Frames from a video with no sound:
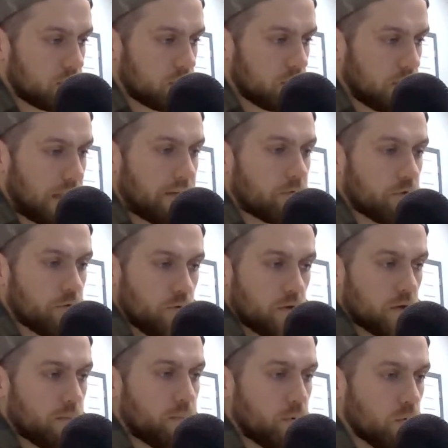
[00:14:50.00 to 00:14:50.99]
lever you
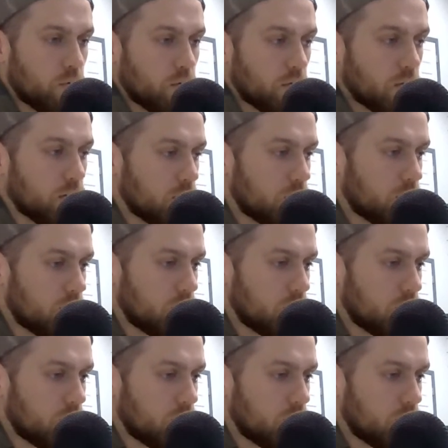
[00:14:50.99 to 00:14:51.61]
can pull